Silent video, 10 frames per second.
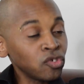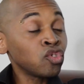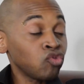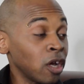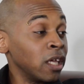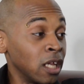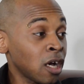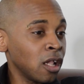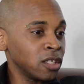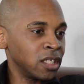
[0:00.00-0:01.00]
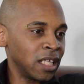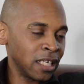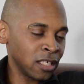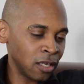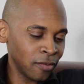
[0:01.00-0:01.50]
strong in the culture.
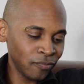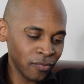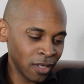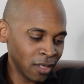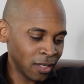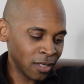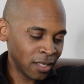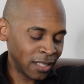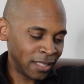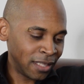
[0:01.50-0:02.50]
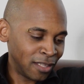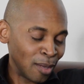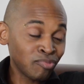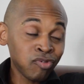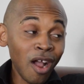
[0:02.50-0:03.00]
There's a the
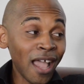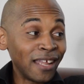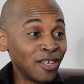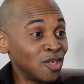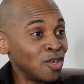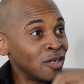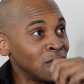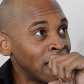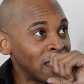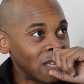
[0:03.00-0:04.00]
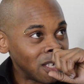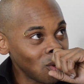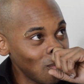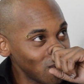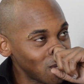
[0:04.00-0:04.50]
pride. it's
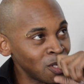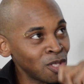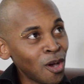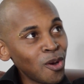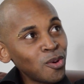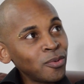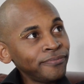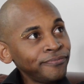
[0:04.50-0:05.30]
almost as though